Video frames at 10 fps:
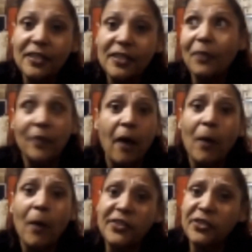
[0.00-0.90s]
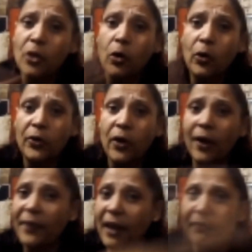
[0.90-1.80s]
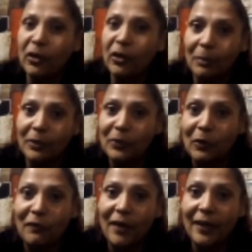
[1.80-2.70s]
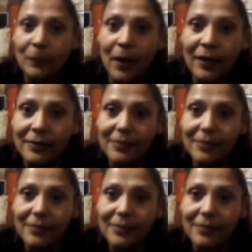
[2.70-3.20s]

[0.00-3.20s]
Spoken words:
I want to talk all night. They haven't knocked on my door fucking once.